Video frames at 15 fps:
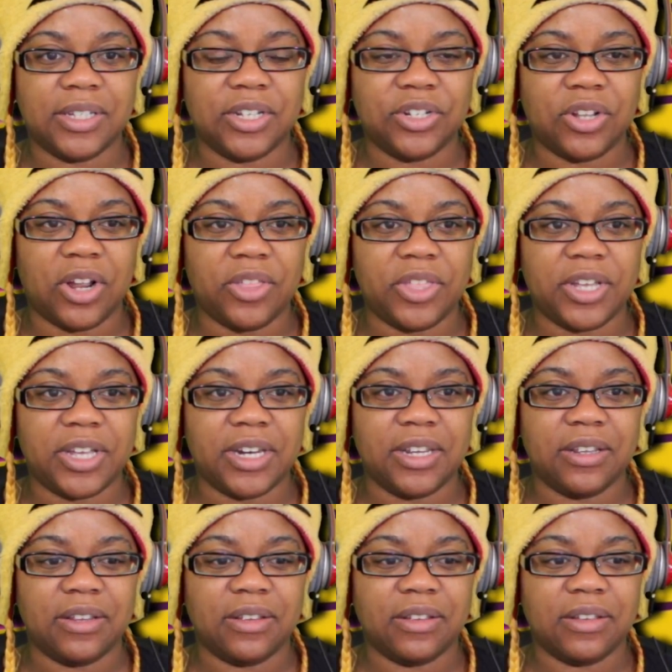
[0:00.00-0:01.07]
it, are they
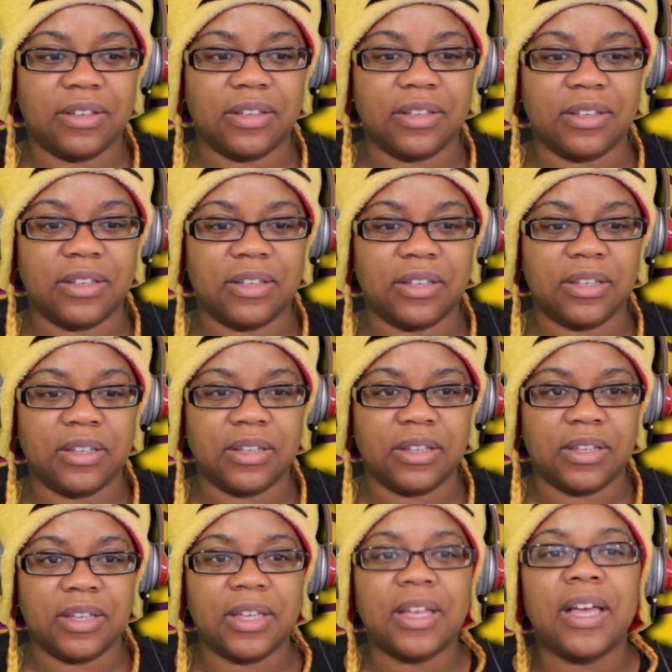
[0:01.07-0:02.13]
gonna,
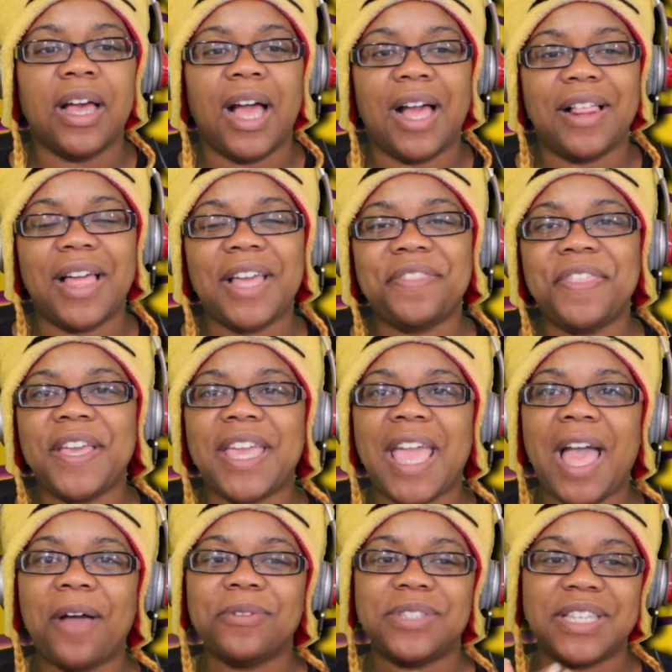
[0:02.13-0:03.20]
I like the
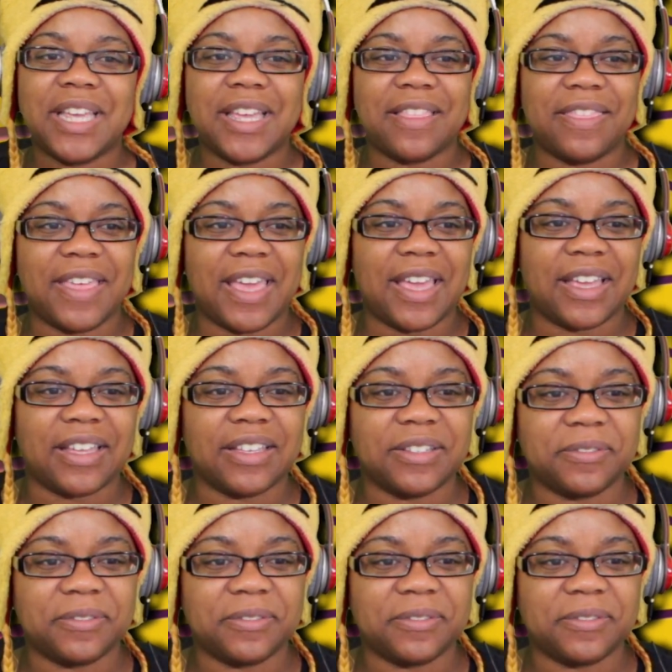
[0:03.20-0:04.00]
counting thing.